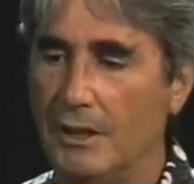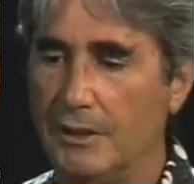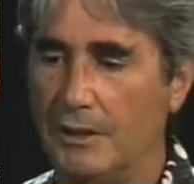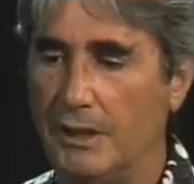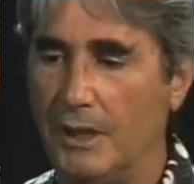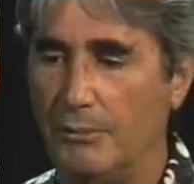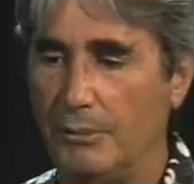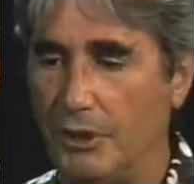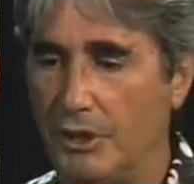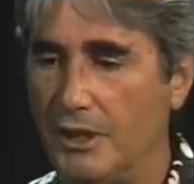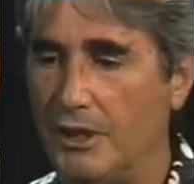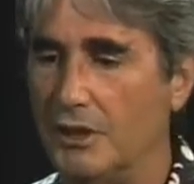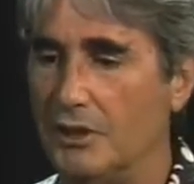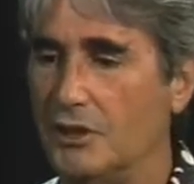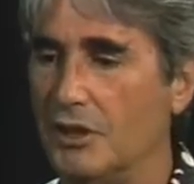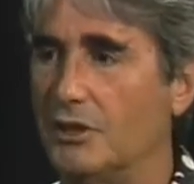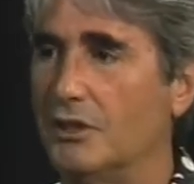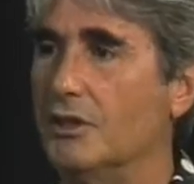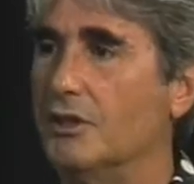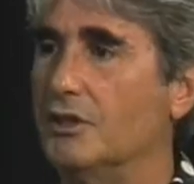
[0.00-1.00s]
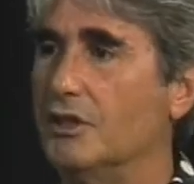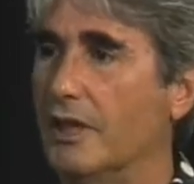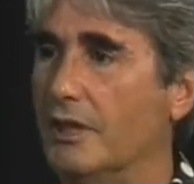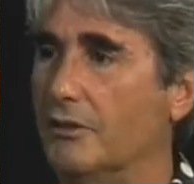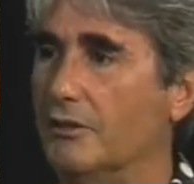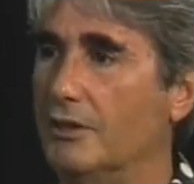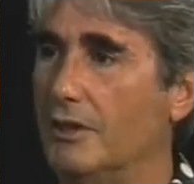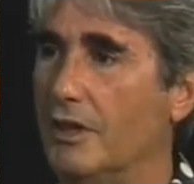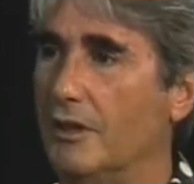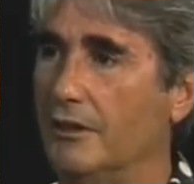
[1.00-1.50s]
Deputy Assistant
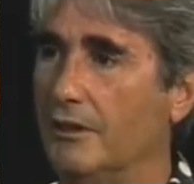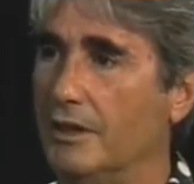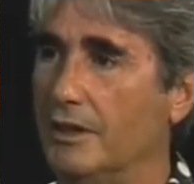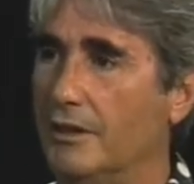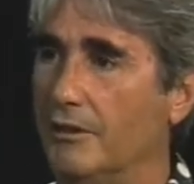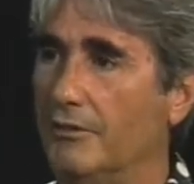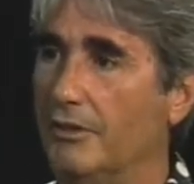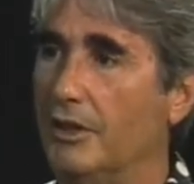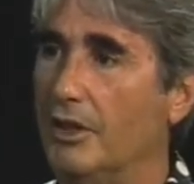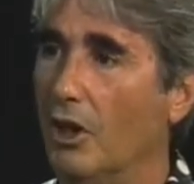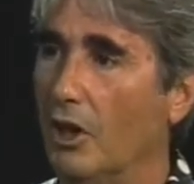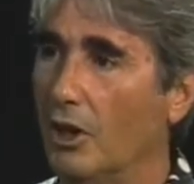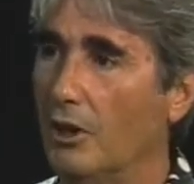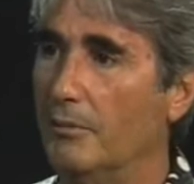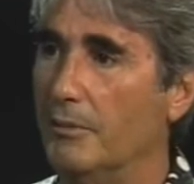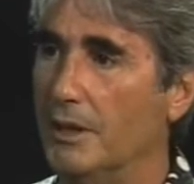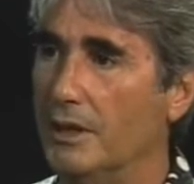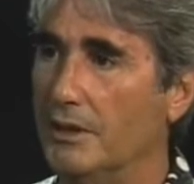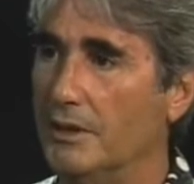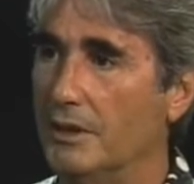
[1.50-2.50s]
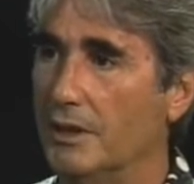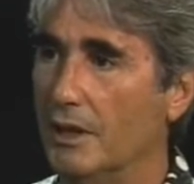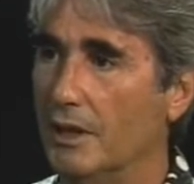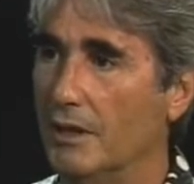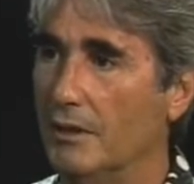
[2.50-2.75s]
Secretary of the Army's